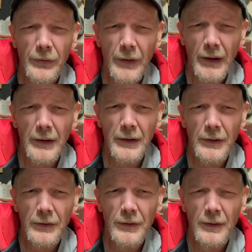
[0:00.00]
that
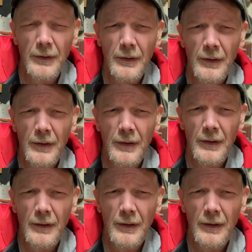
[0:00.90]
is
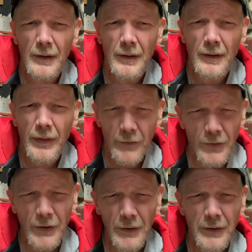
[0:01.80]
they've
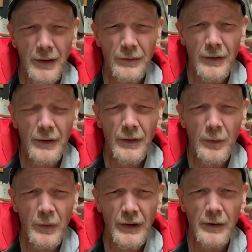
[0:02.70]
clearly never heard the
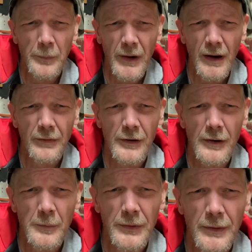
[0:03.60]
book of
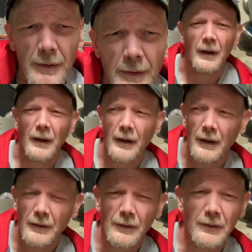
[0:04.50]
Proverbs.
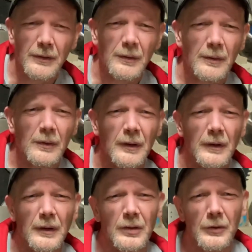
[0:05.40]
I was
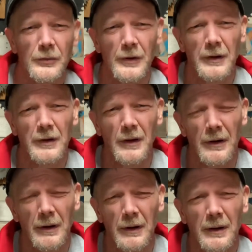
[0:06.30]
sitting in the front
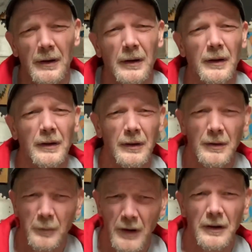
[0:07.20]
yard
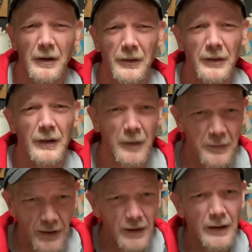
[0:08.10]
doing my earthing. I'm
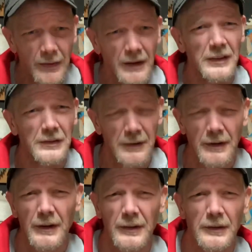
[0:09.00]
taking that
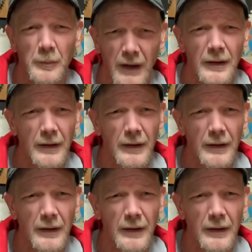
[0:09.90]
serious, man,